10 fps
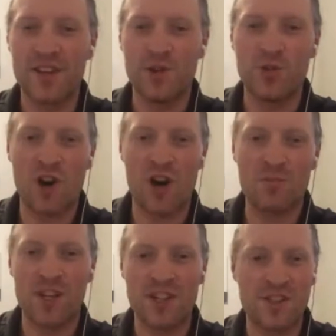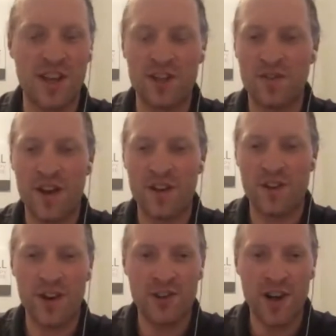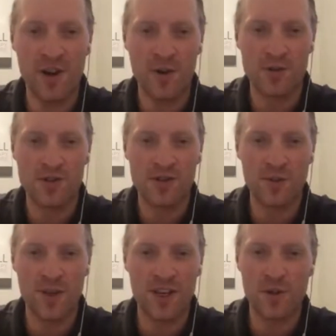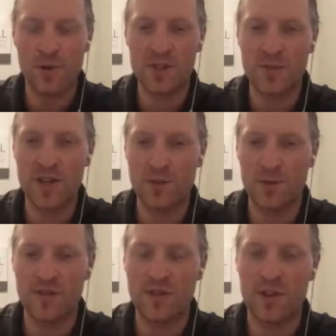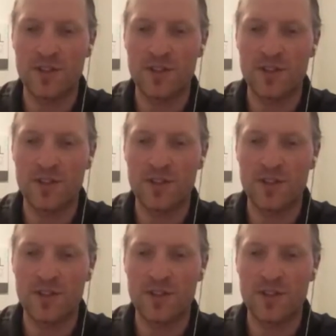Use objects that you find around your house to make your workspace work for you.